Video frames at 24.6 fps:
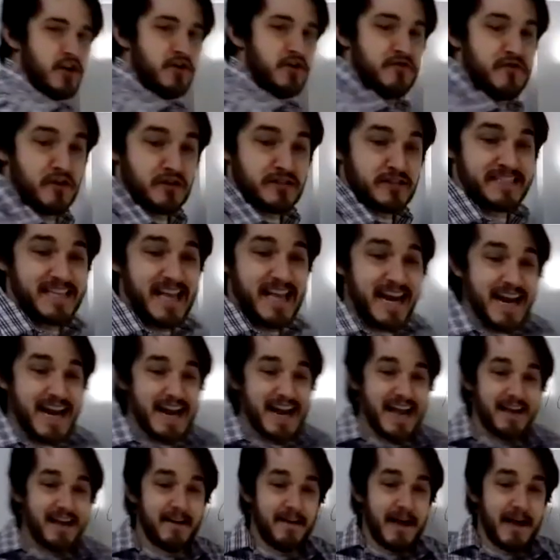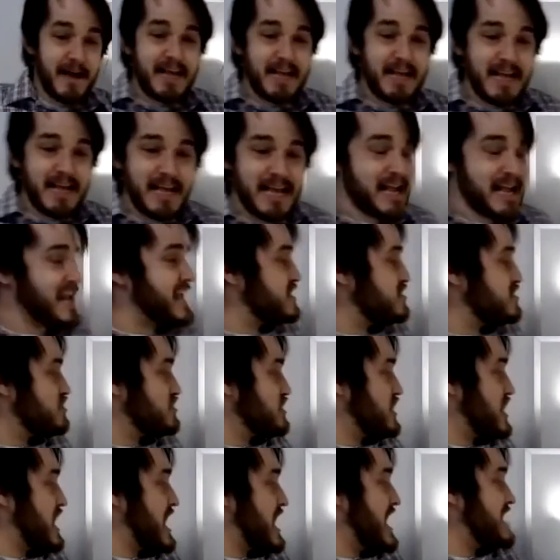They're saying
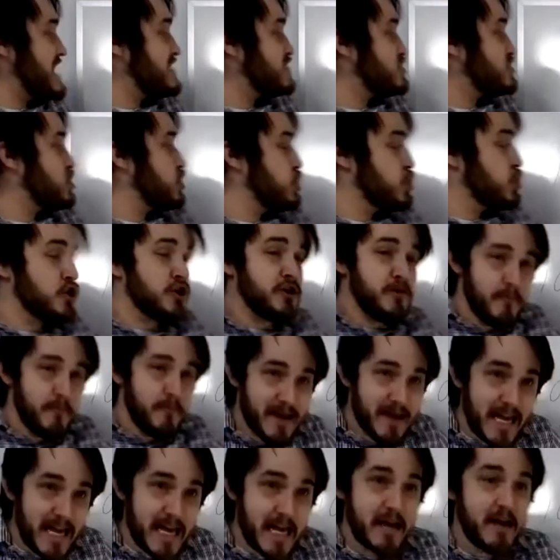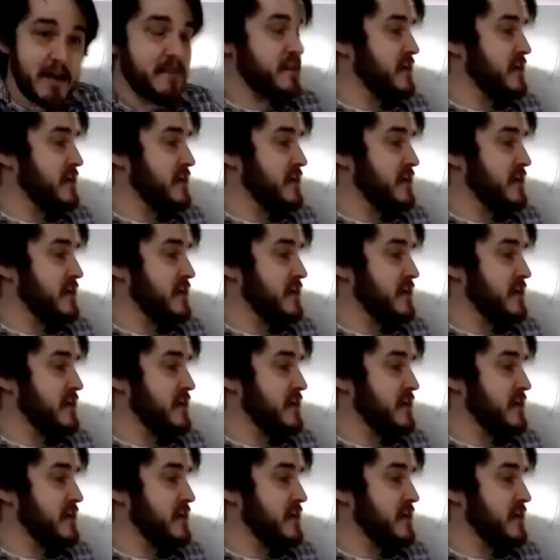it could be